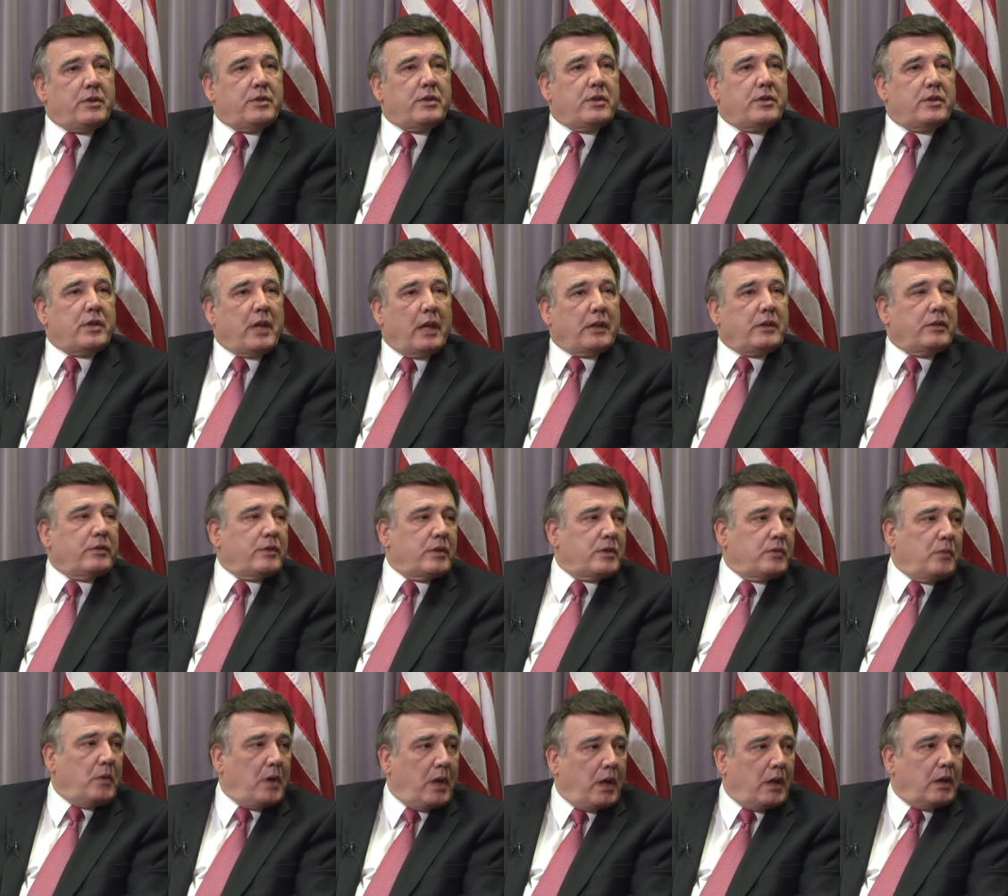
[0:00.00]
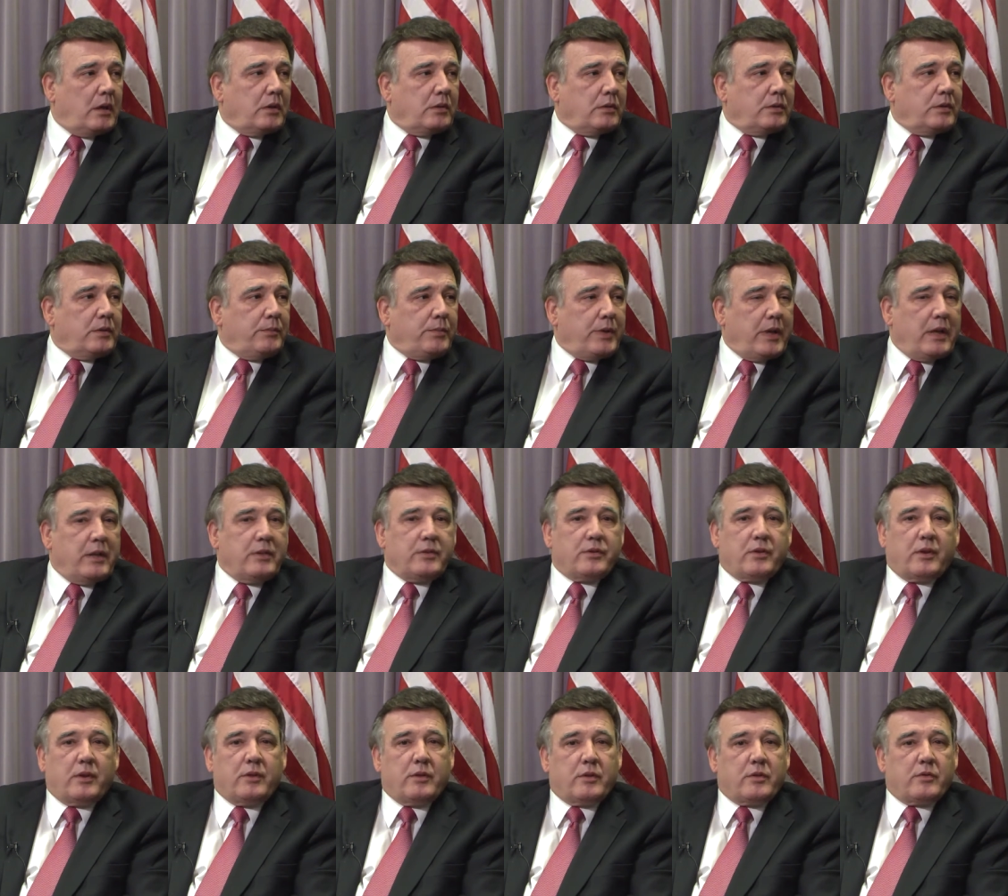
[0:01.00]
sector as well depends
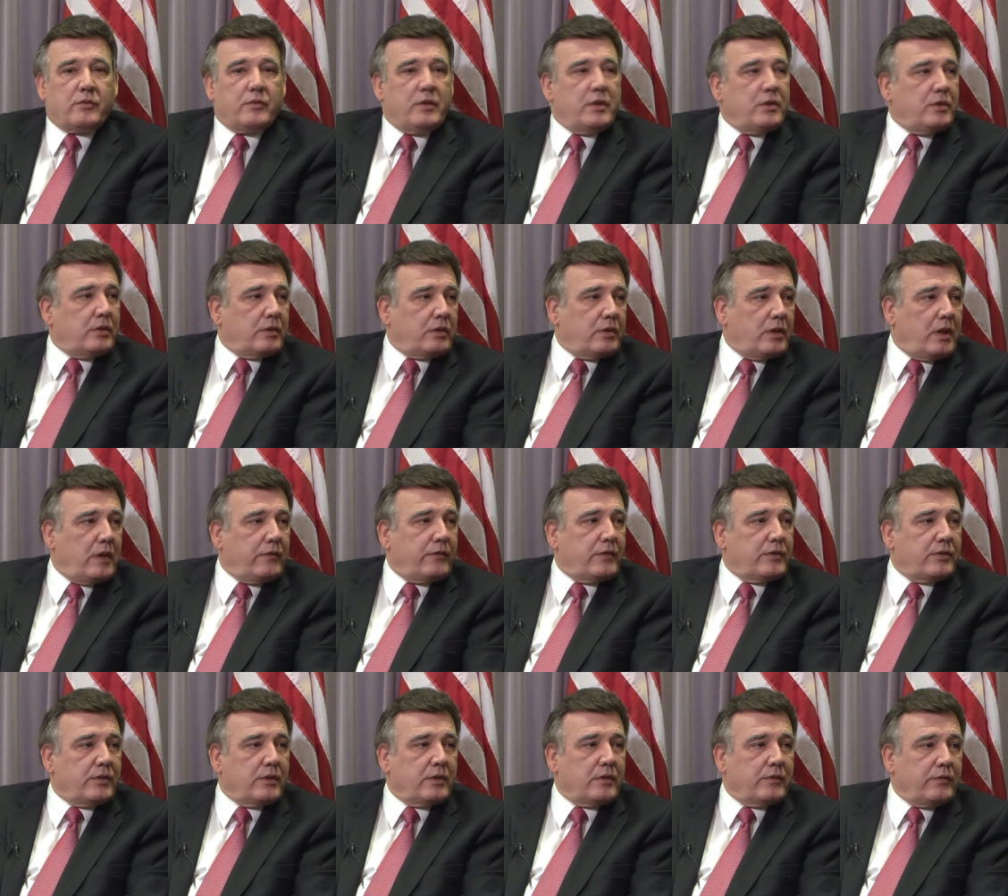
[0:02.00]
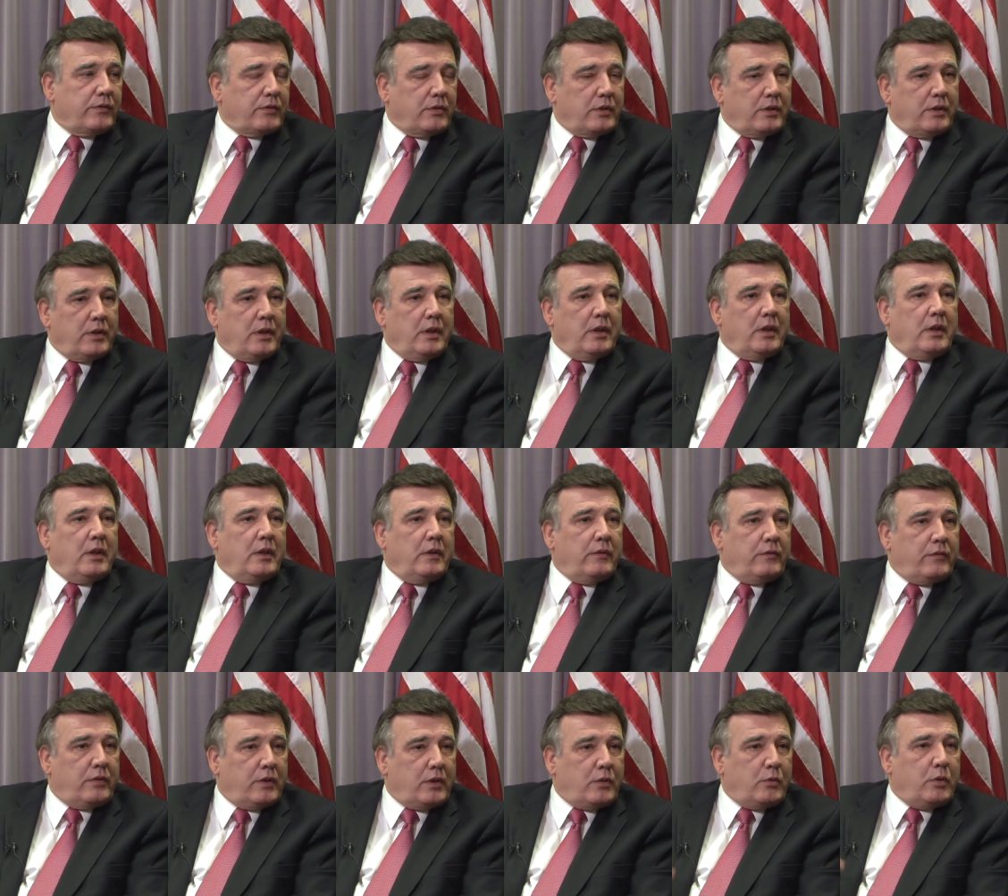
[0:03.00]
on those regional offices for
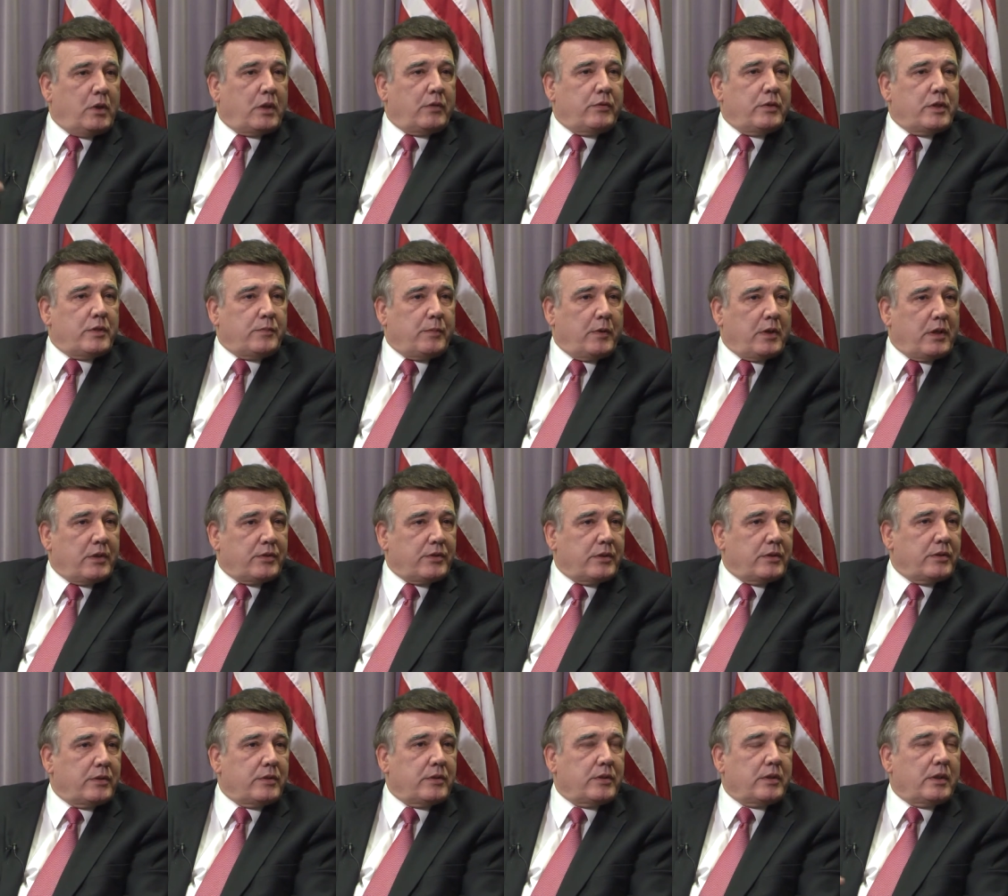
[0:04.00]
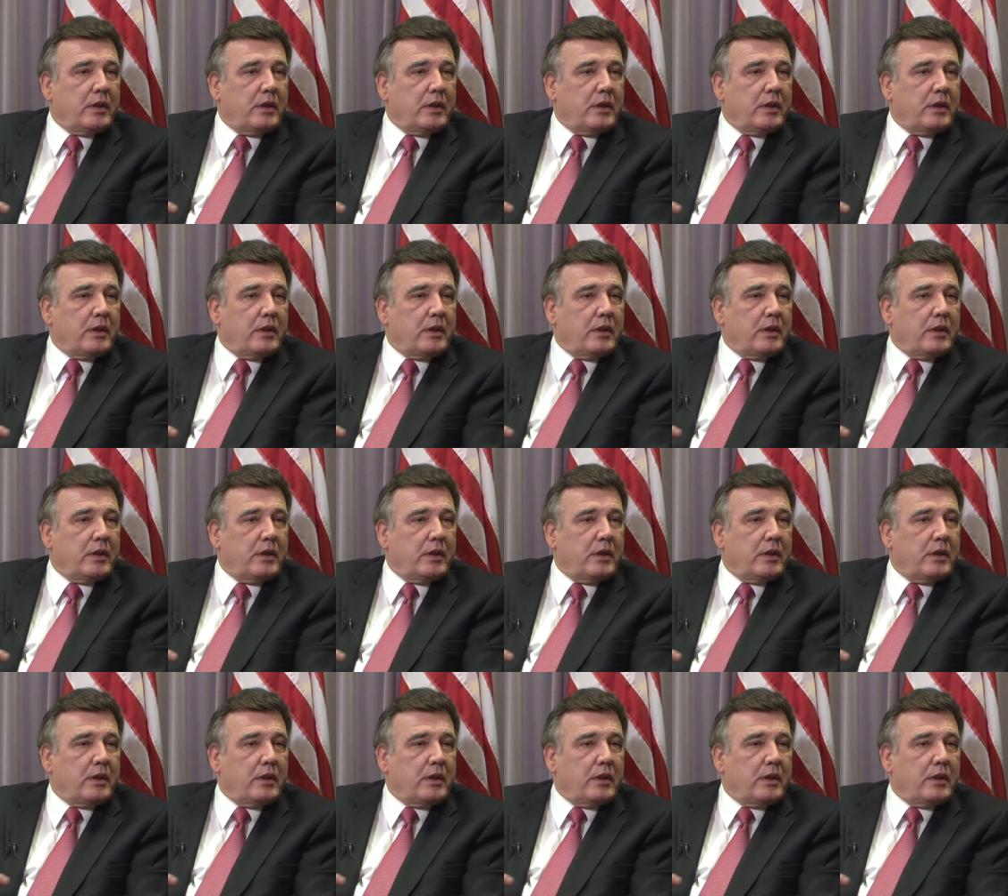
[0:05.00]
quick responses.